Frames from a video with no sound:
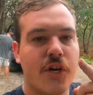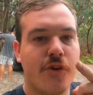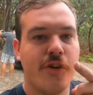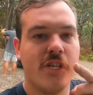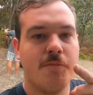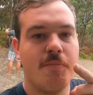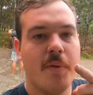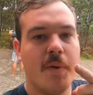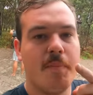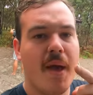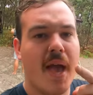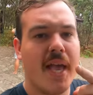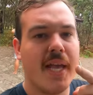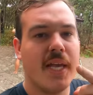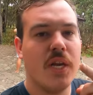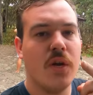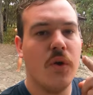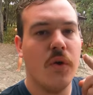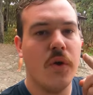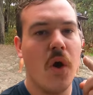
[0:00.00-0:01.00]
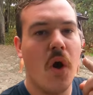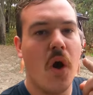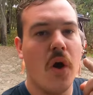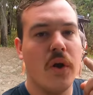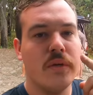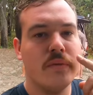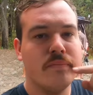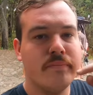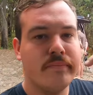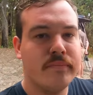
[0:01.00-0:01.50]
Crispy bacon or
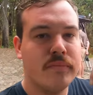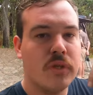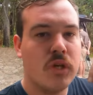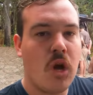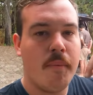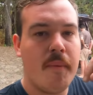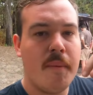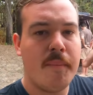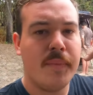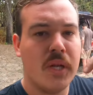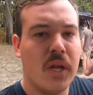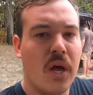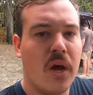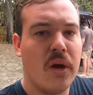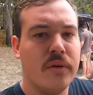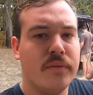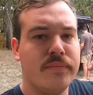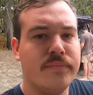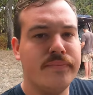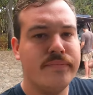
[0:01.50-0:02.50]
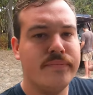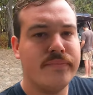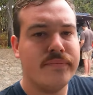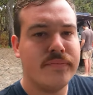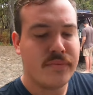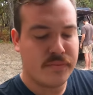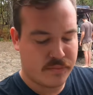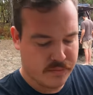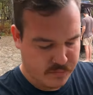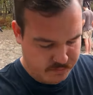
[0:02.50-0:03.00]
not? Comment below.
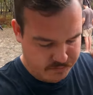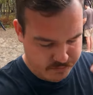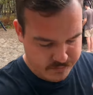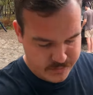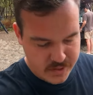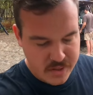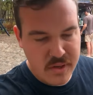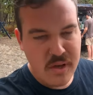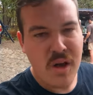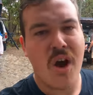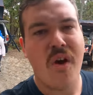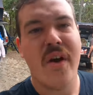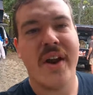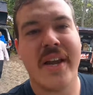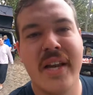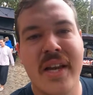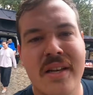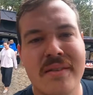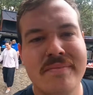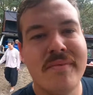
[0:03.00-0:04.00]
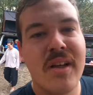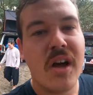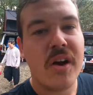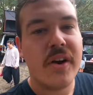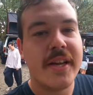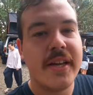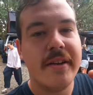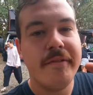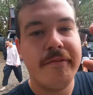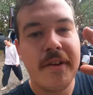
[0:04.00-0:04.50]
I reckon
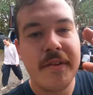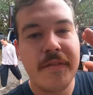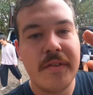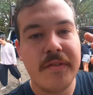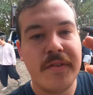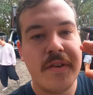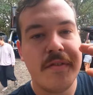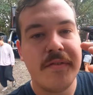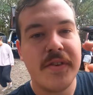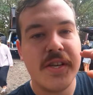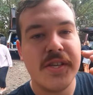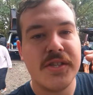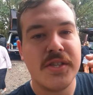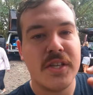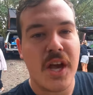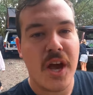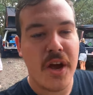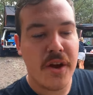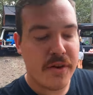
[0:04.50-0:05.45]
50-50 is